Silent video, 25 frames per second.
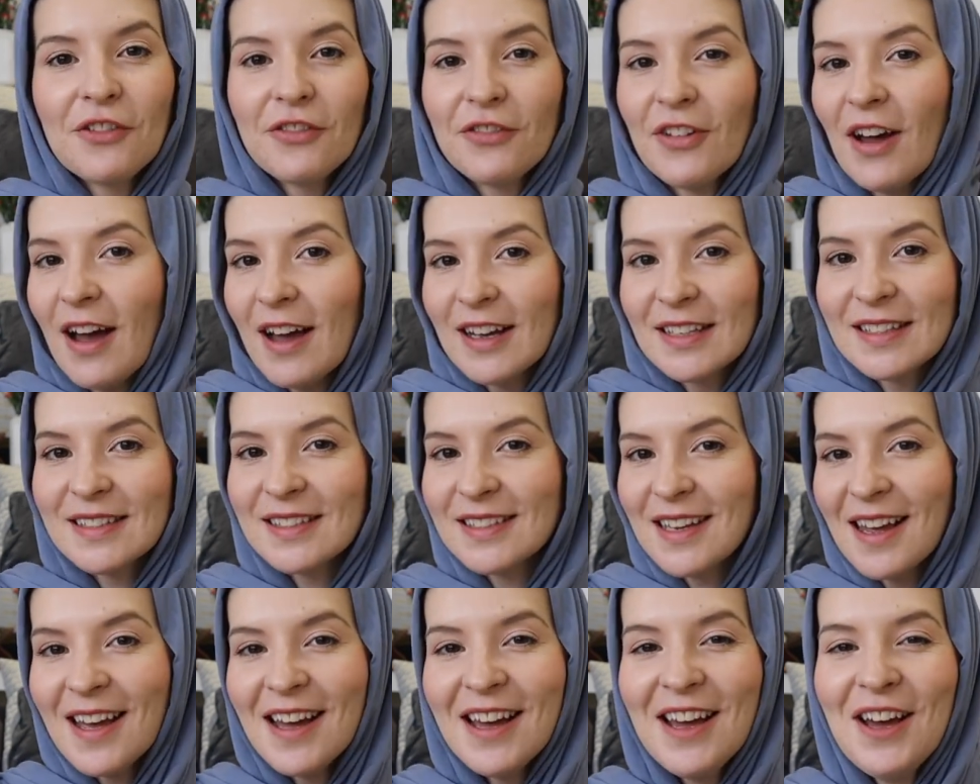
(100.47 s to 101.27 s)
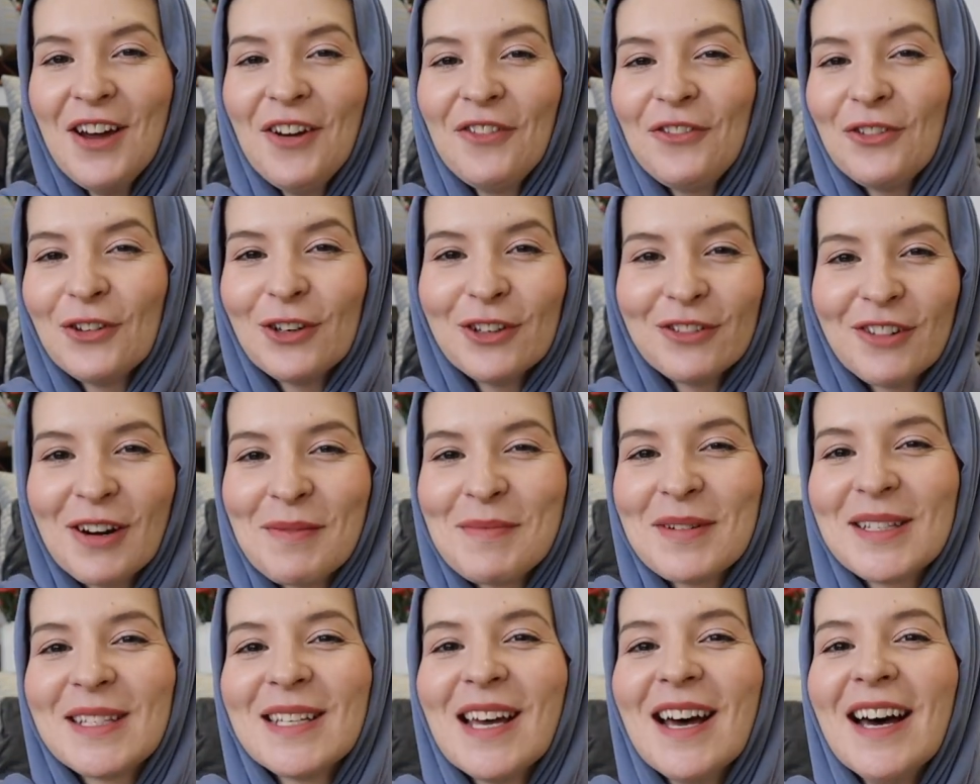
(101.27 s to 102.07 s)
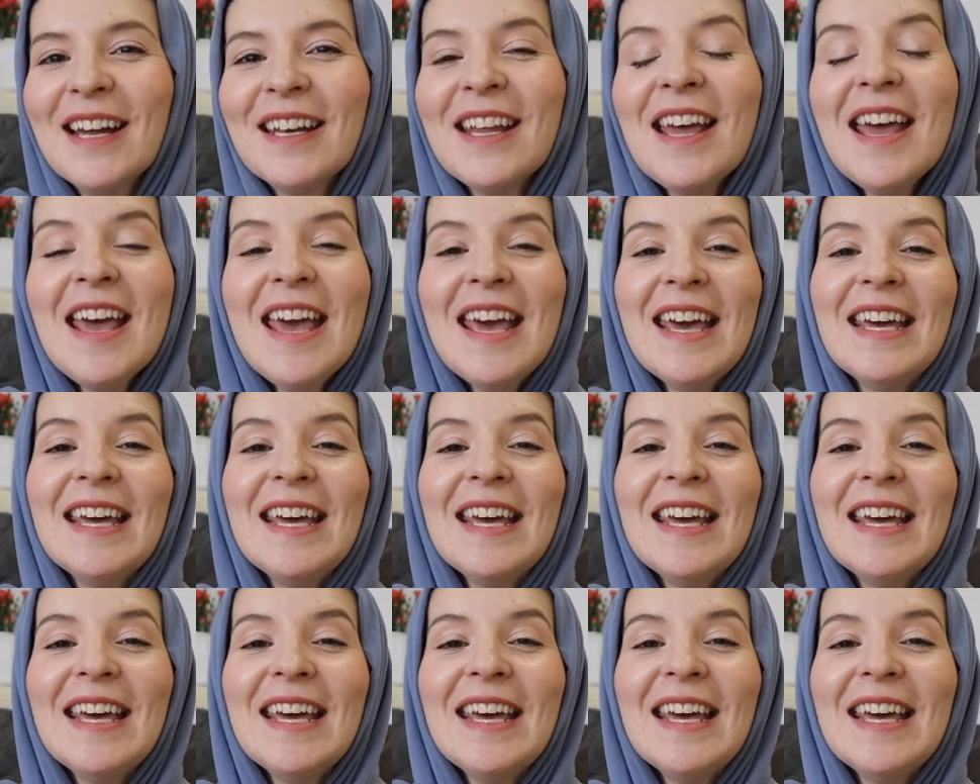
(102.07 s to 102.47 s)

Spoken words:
faster for Ramadan,